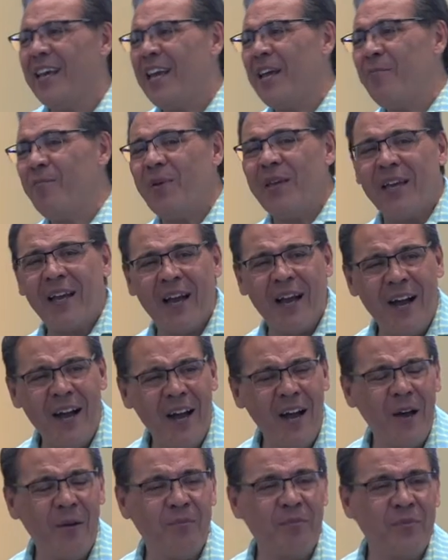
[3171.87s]
it
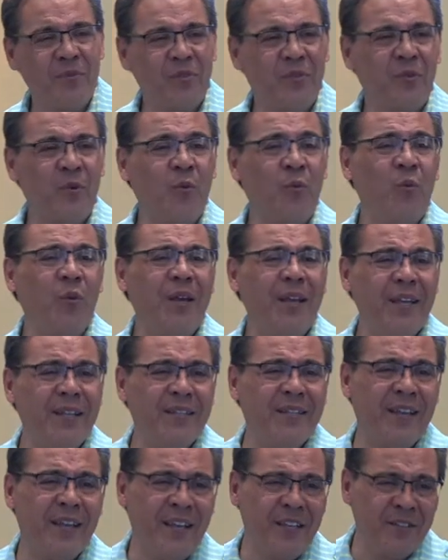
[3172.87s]
becomes the
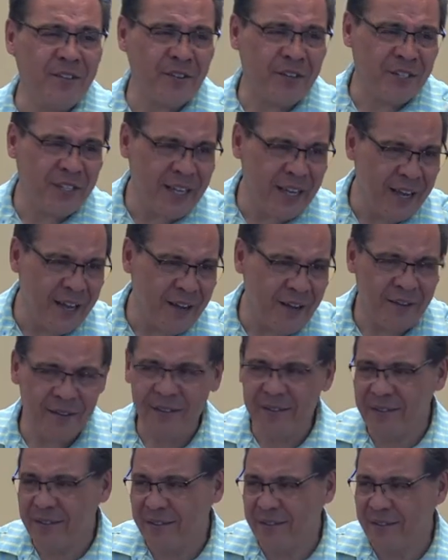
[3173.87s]
wind in your sail.